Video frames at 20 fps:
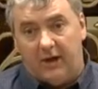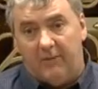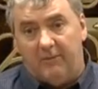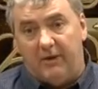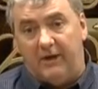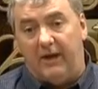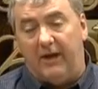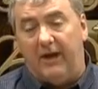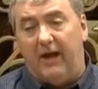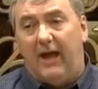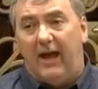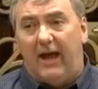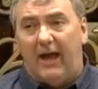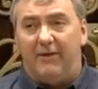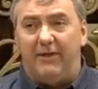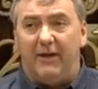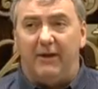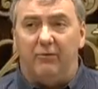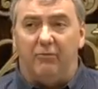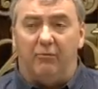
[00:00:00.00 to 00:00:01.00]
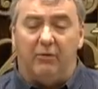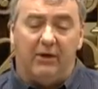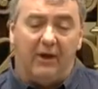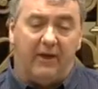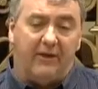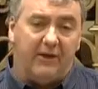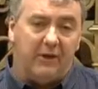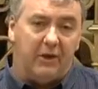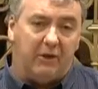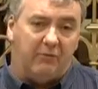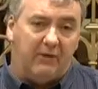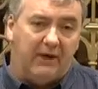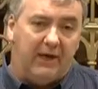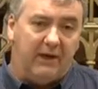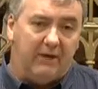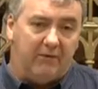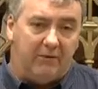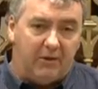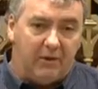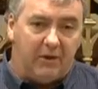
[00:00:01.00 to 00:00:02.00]
But I think one of the things that
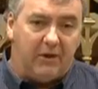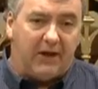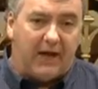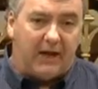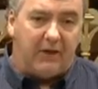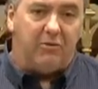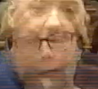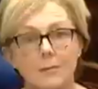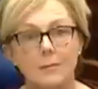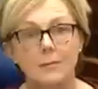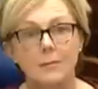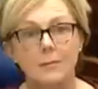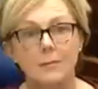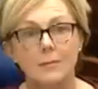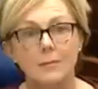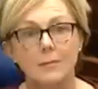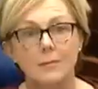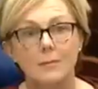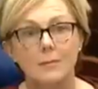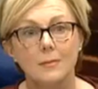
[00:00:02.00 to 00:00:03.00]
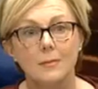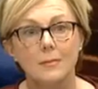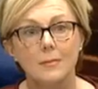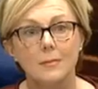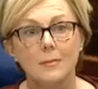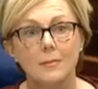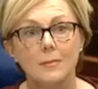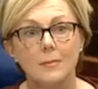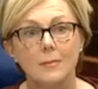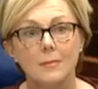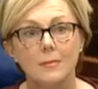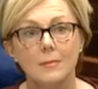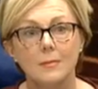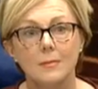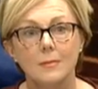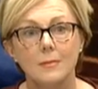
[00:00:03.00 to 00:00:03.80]
really sticks with people is the fact that